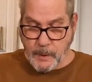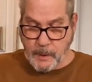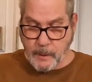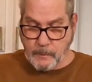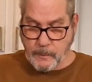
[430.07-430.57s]

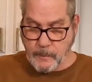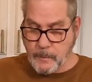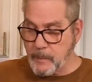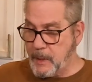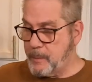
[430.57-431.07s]

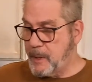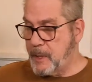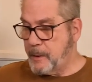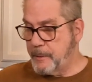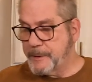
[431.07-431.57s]
I'm at about
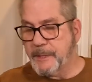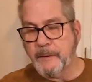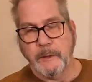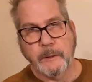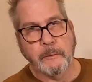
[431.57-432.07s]

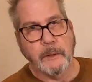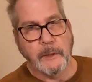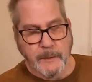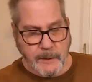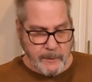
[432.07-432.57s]
170
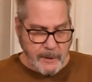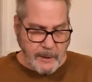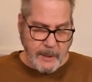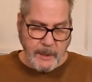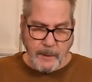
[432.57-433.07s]
degrees. I want
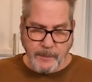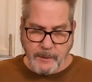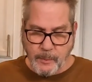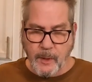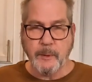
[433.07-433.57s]
to get it up
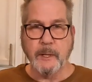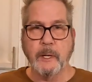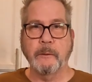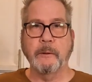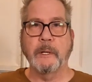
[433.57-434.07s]
to probably
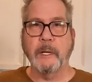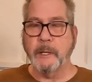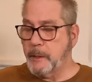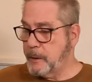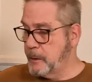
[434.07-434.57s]

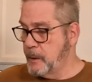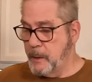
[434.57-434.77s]
190.